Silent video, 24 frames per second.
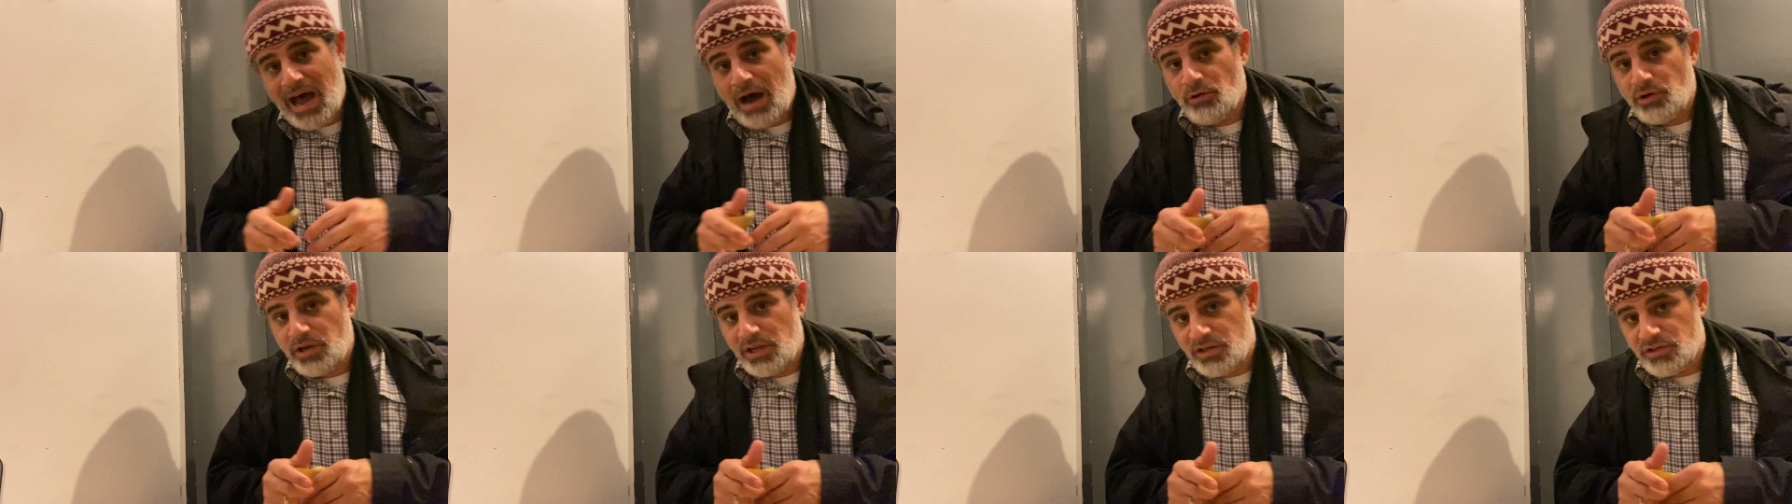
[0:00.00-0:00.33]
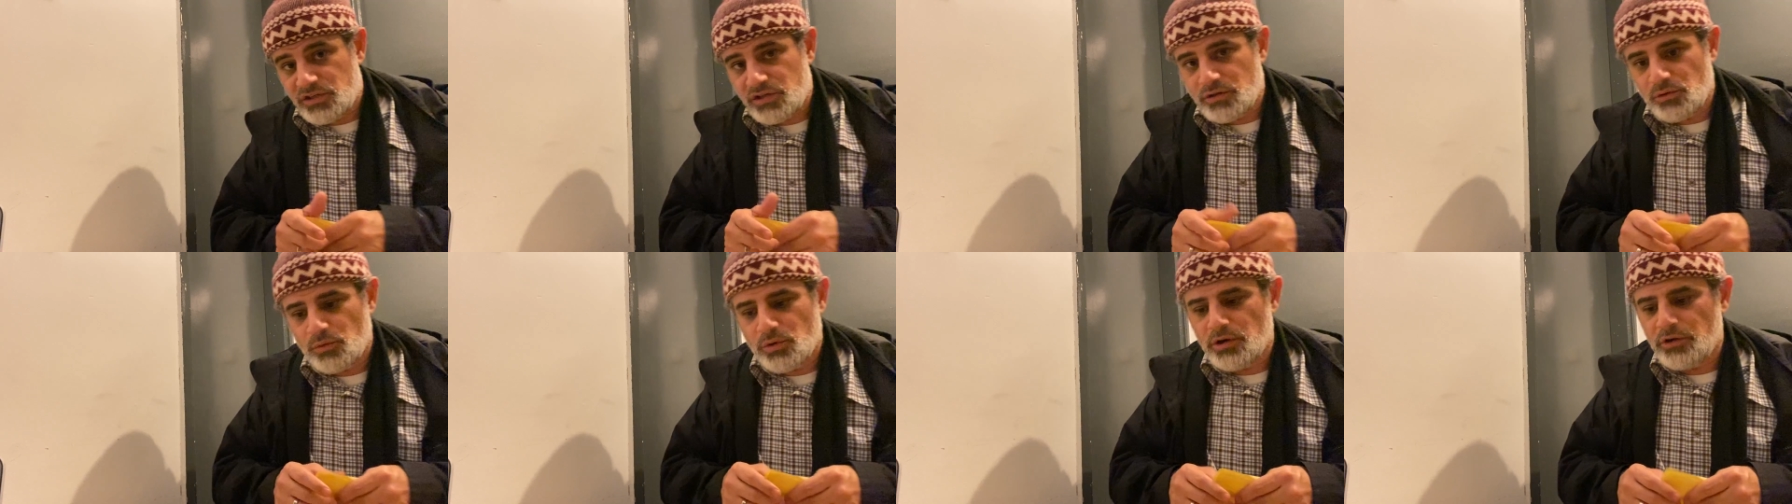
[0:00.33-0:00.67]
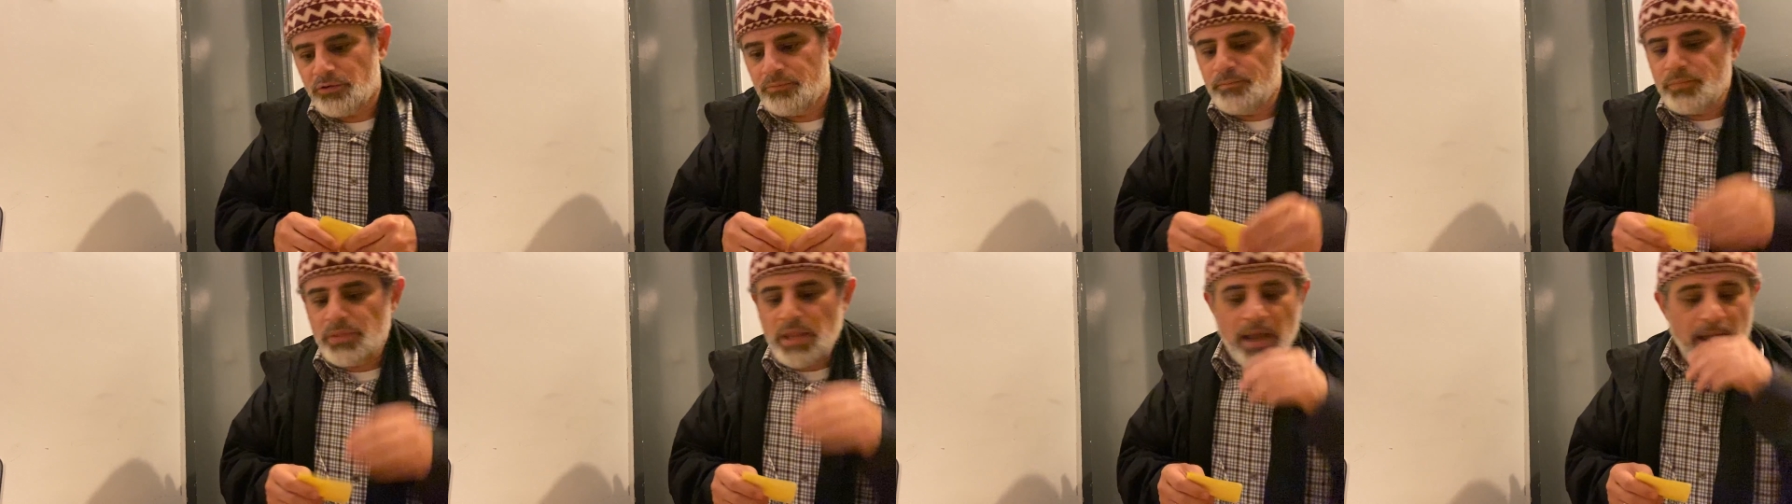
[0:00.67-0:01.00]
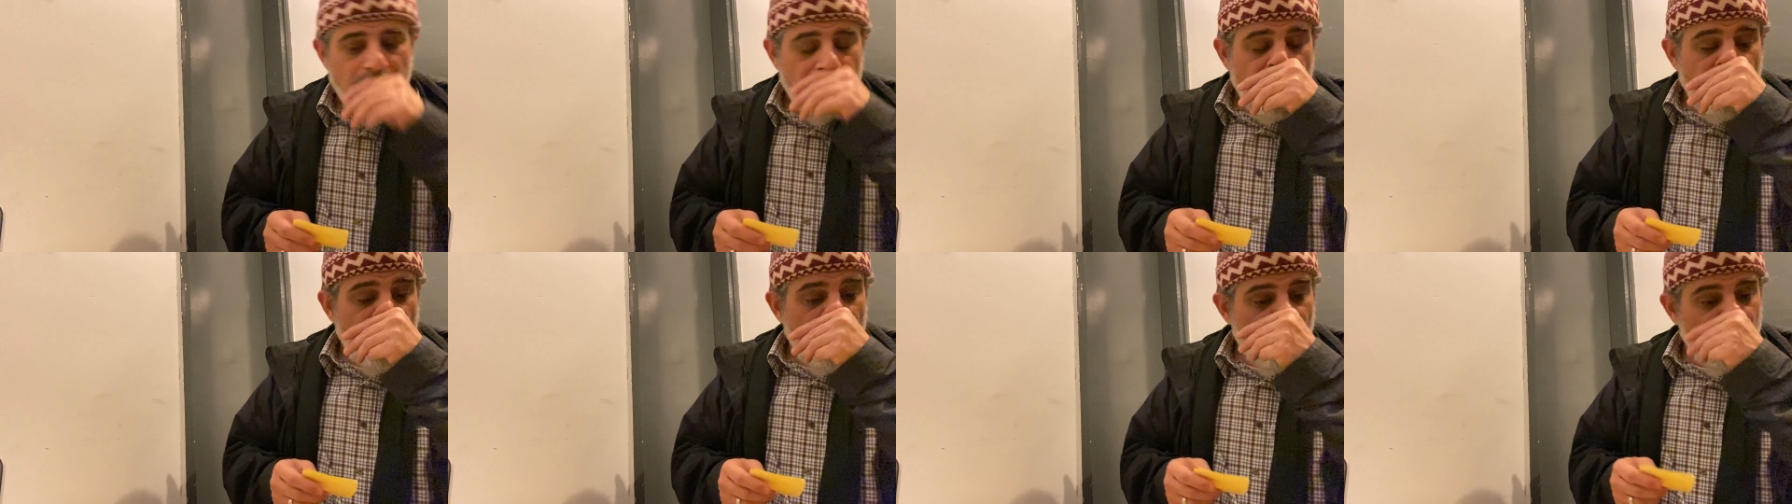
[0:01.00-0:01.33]
out into the world.
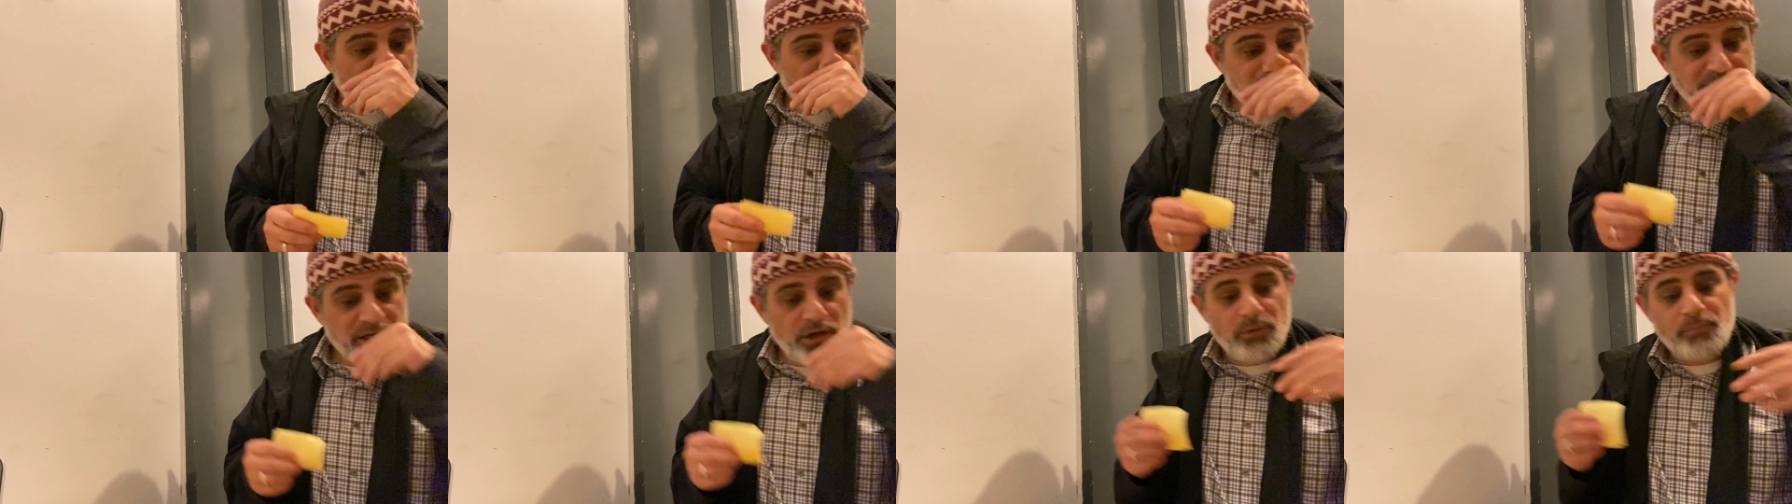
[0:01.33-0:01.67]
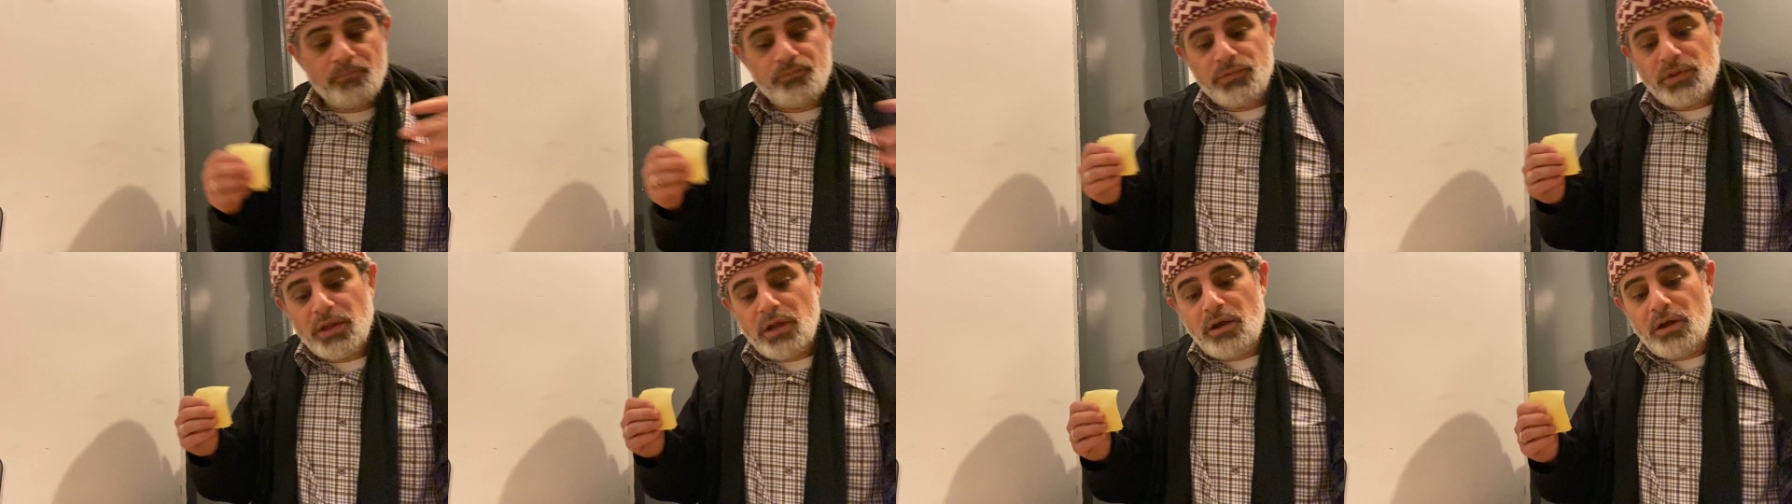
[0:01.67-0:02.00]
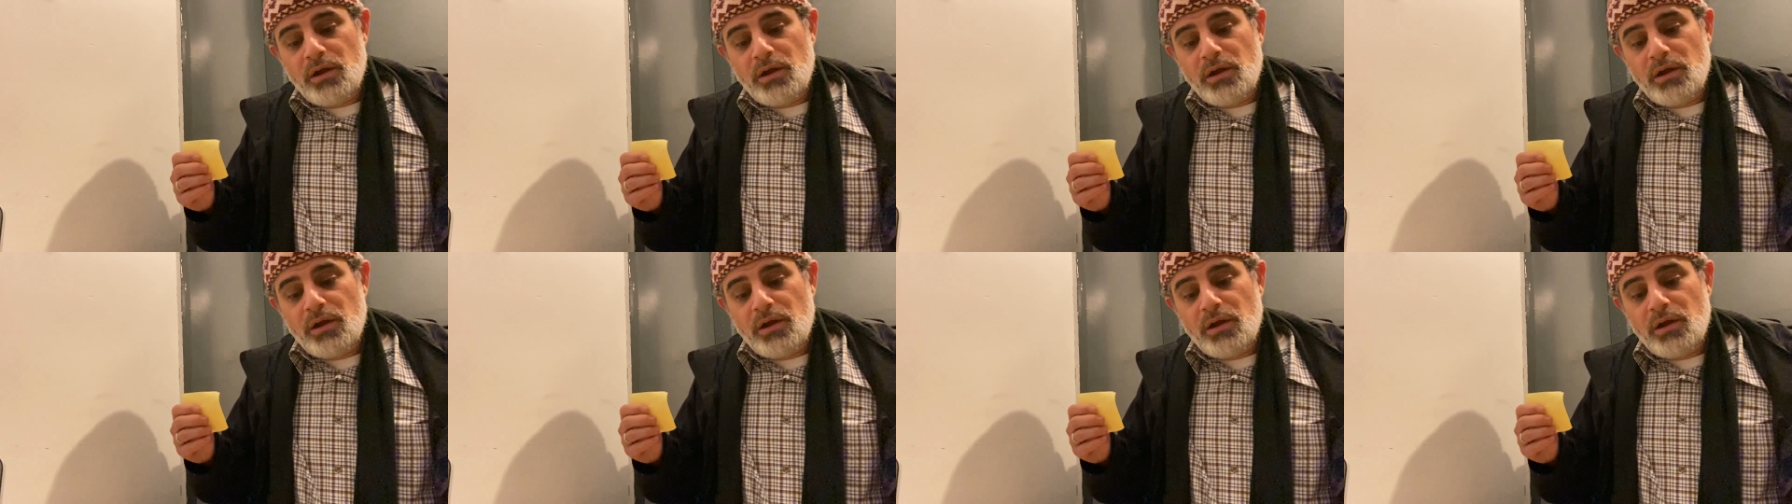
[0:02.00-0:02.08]
Also,